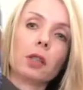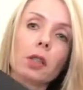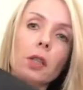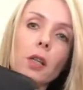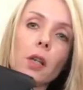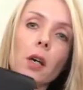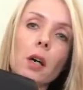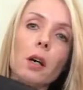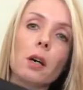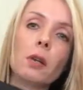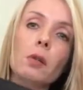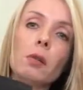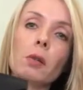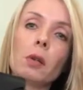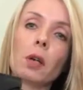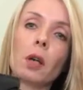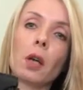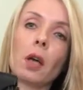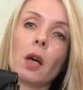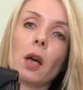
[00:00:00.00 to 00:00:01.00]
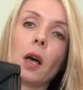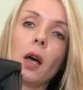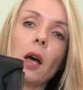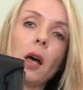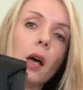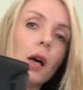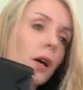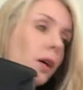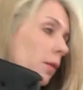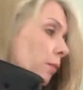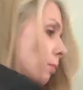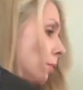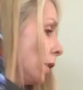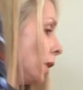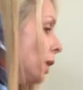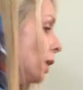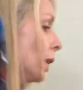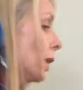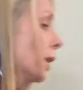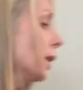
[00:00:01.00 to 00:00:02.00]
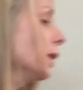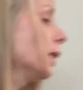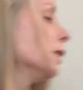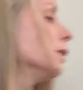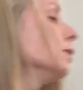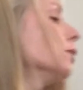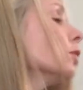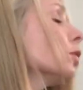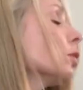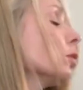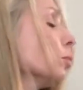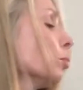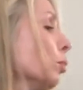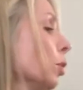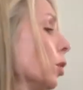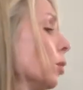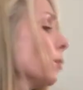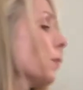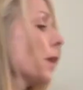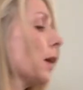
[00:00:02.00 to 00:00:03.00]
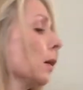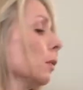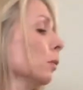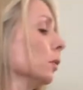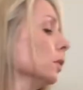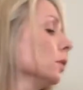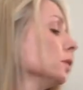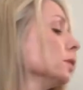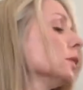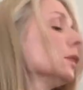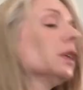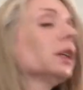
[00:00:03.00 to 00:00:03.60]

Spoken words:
to go. And pop that one